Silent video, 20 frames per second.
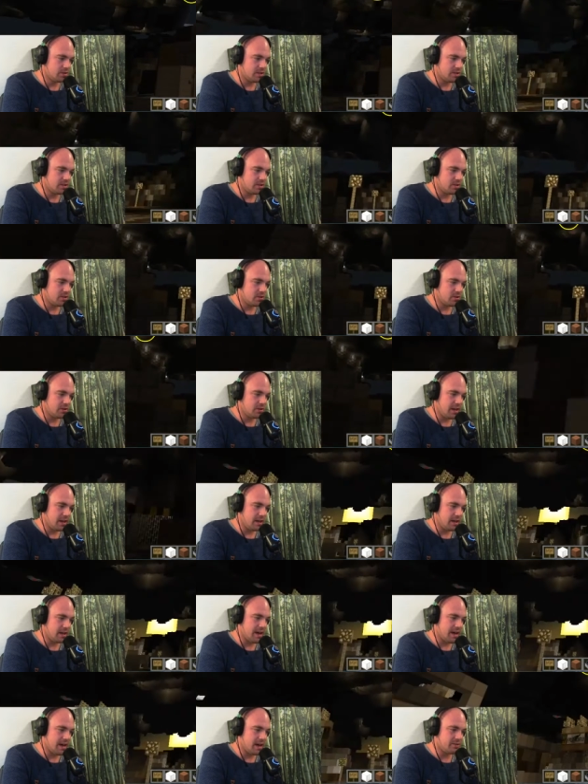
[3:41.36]
Can you
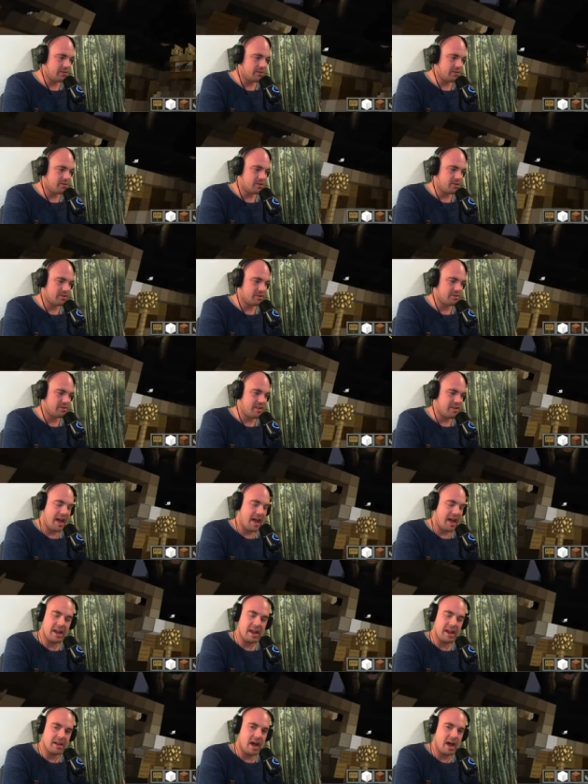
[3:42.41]
like
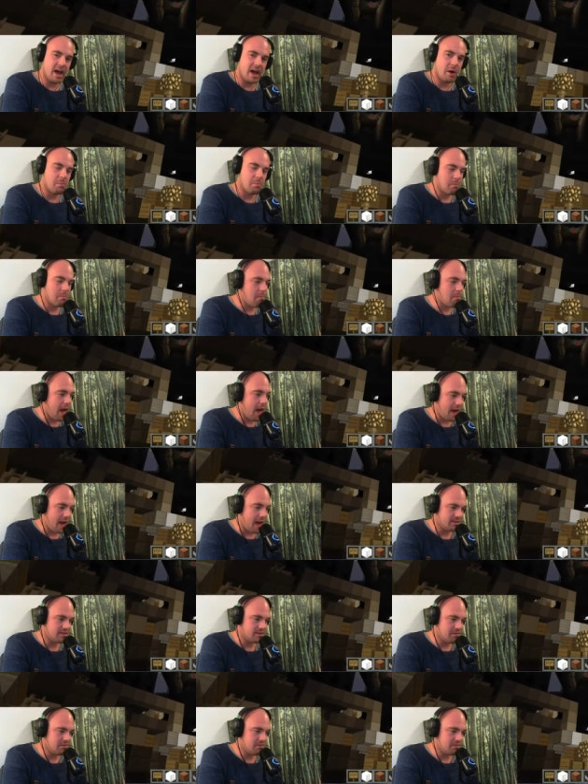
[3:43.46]
understand how
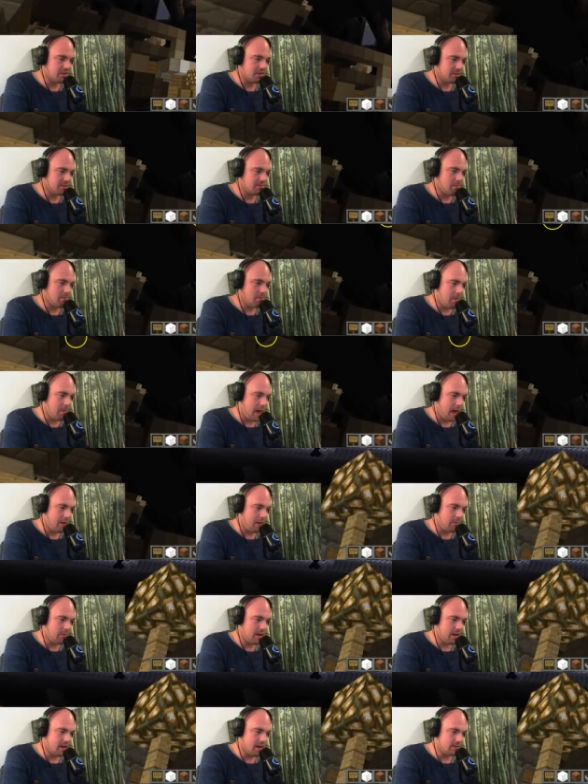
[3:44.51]
massive this
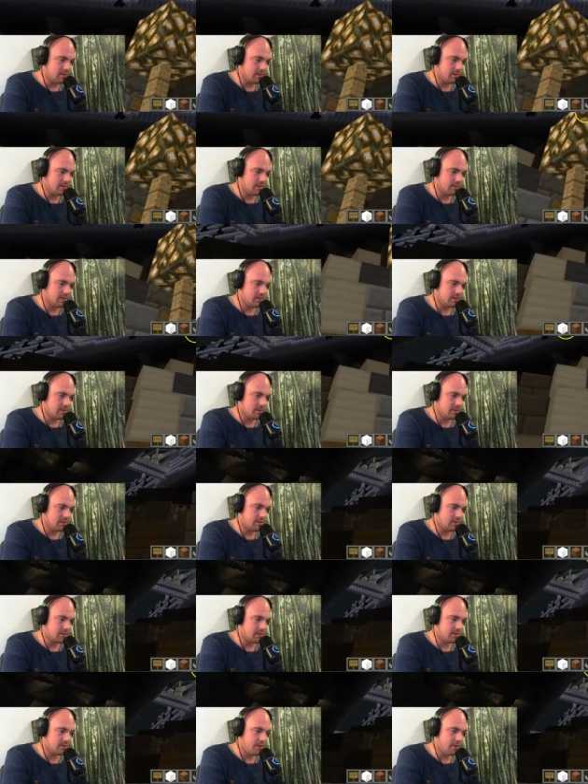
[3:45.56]
map is?
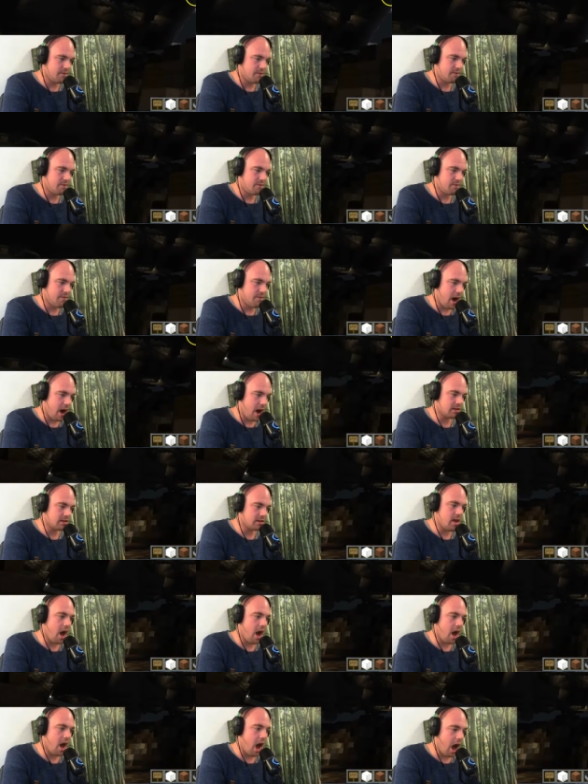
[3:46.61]
This is
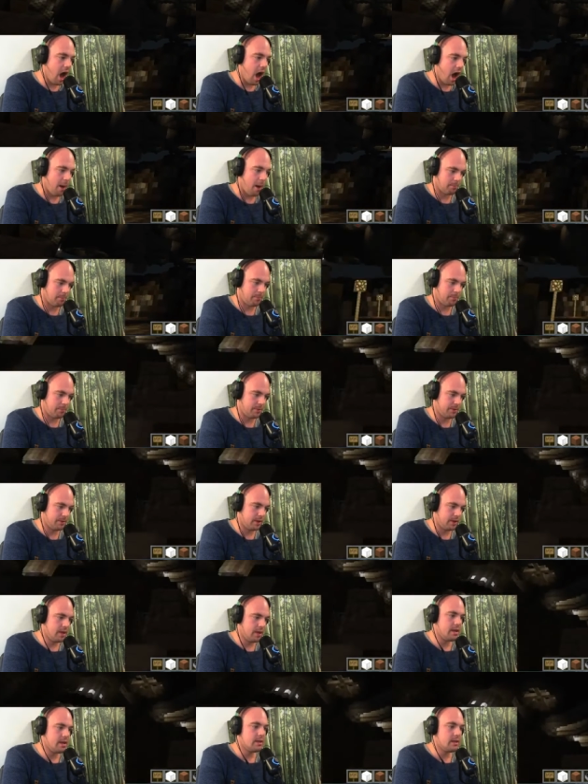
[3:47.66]
fucked up.
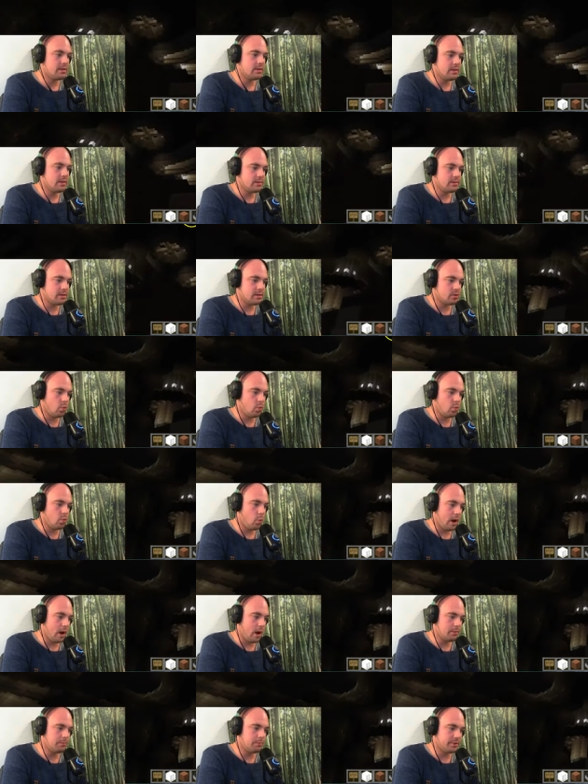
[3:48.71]
This is
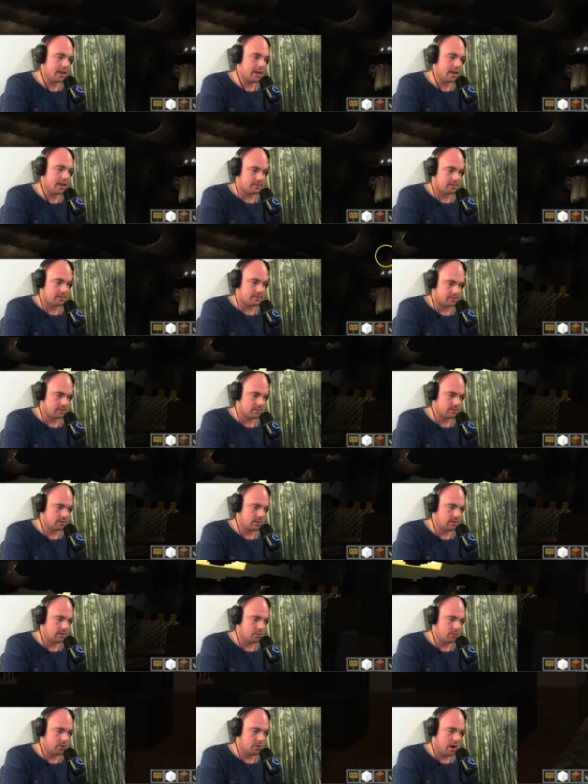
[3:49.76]
one plate
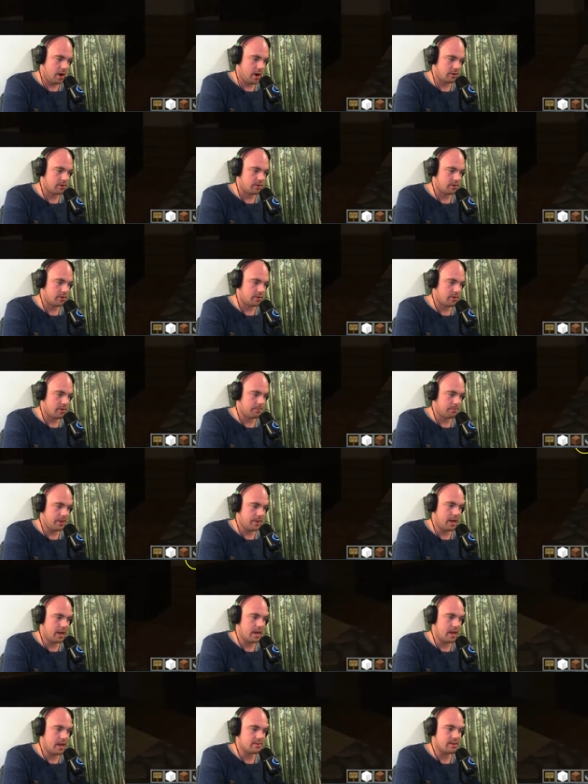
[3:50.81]
we are under.
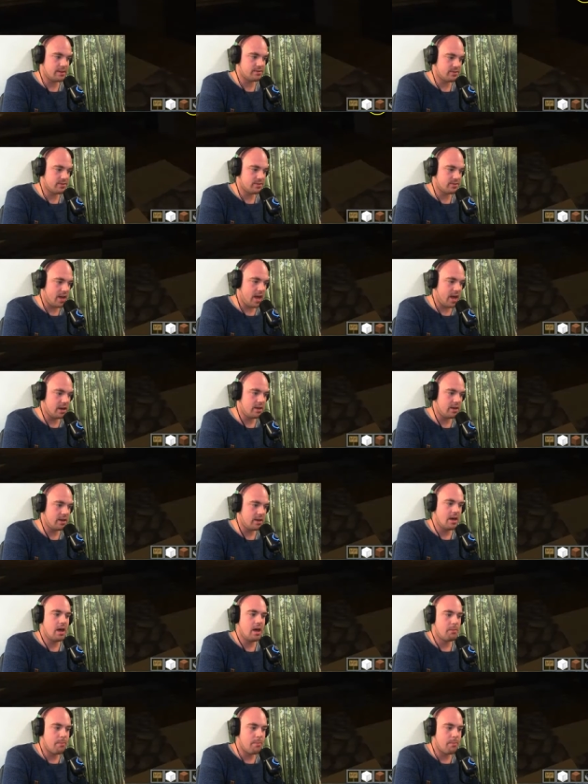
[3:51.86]
And as I
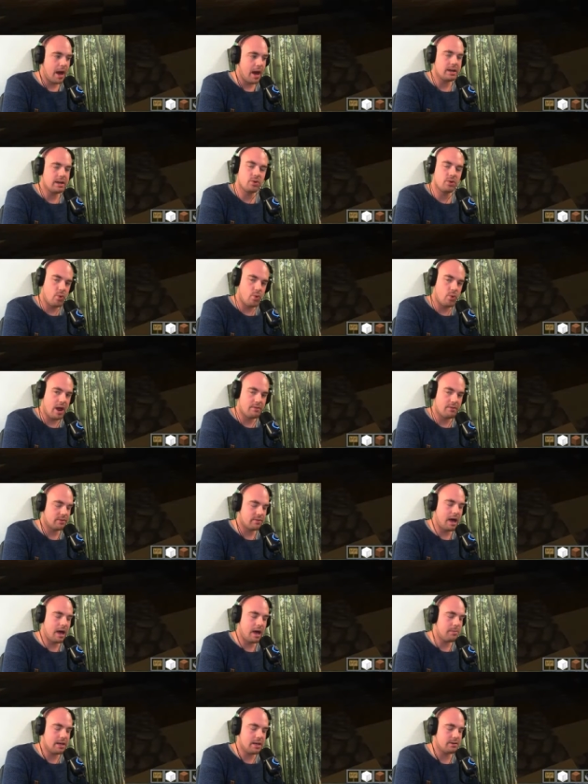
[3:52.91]
said, Minecraft,
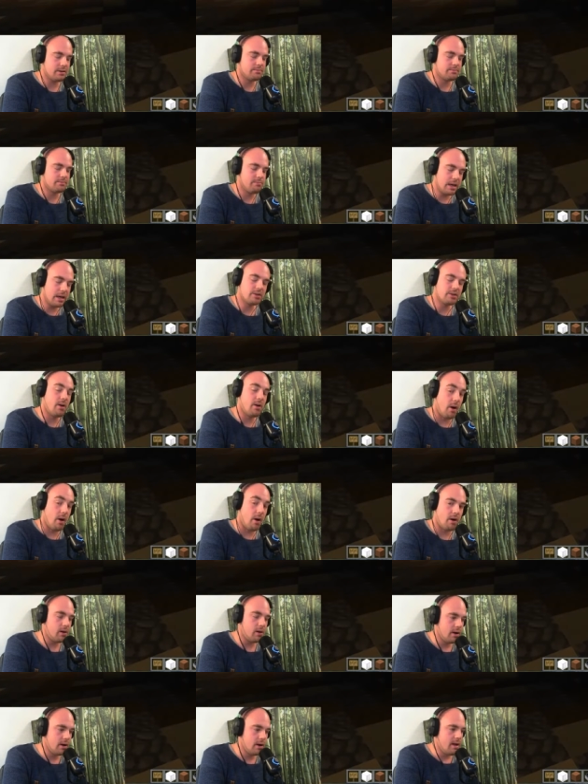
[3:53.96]
I mean,
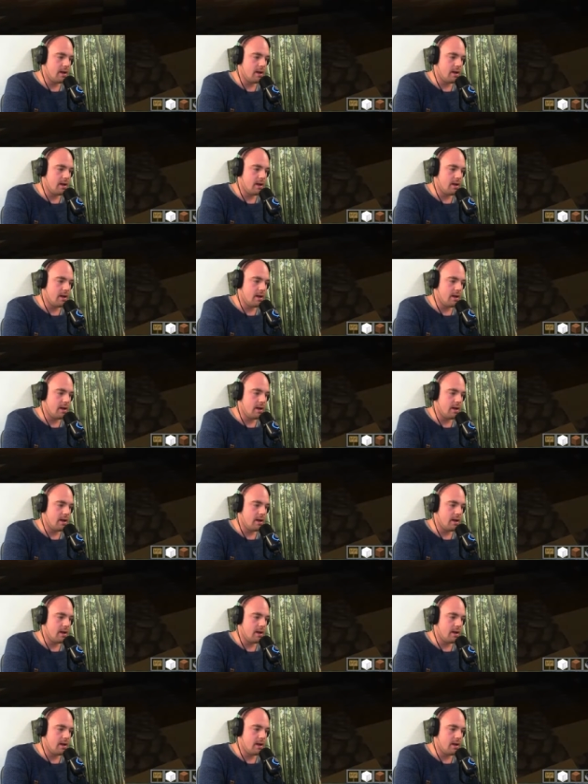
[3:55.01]
Midgar